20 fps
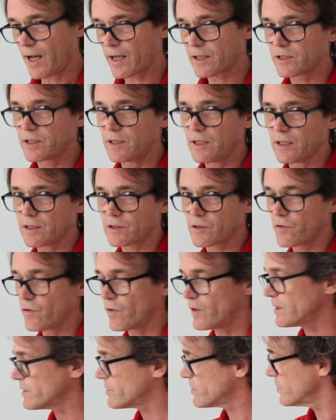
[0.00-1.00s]
actually it's
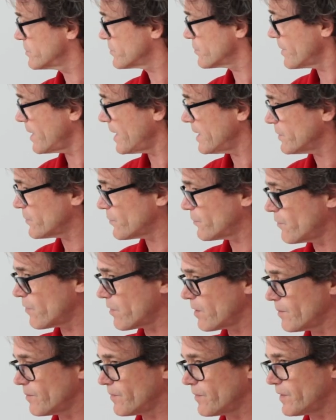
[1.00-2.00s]
going to
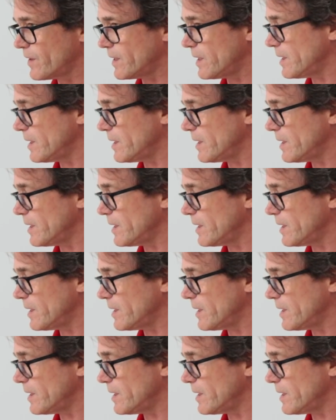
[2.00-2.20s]
transform